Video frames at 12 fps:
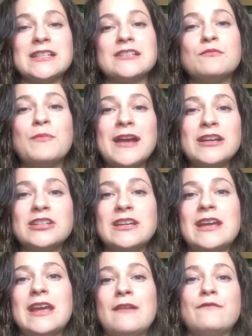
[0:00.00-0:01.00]

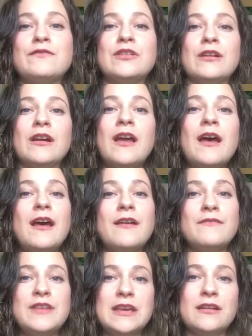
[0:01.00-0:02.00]
especially if you're
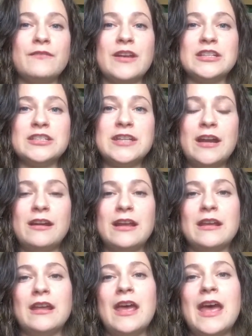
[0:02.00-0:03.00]
vegan or
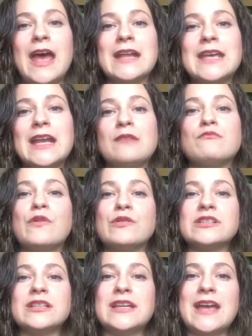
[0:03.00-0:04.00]
vegetarian and getting
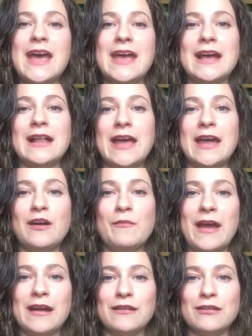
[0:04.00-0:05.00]
mostly ALA
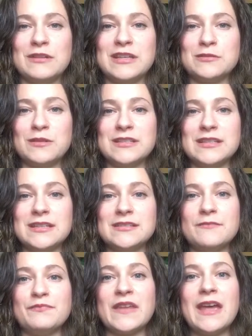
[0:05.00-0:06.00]
omega-3 sources.